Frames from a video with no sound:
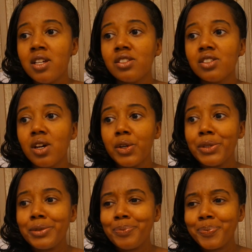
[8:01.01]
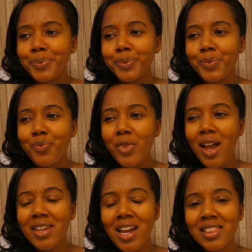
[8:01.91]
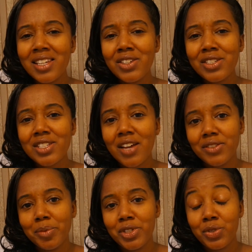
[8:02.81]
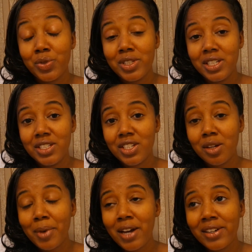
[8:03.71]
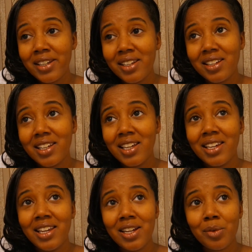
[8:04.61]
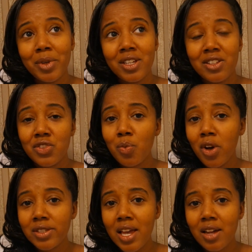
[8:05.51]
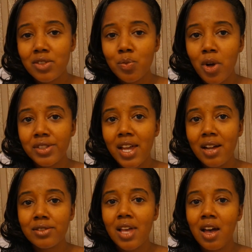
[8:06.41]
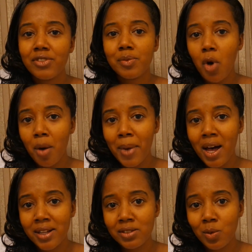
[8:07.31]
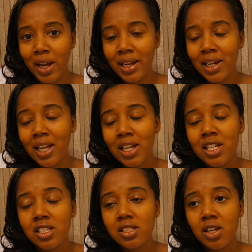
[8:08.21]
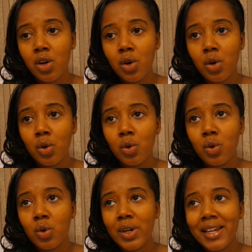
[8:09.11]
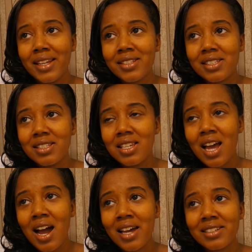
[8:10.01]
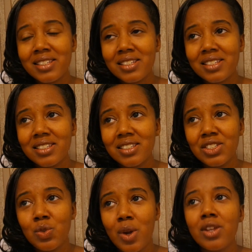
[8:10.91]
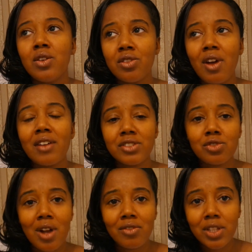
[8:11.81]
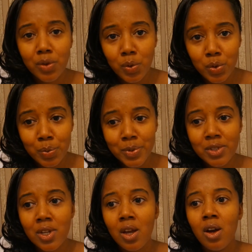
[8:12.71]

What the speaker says: So yeah, I think you just have to be strategic about it. And again, here being in a small towns have small minds, right? So it's not, you either have to travel in groups.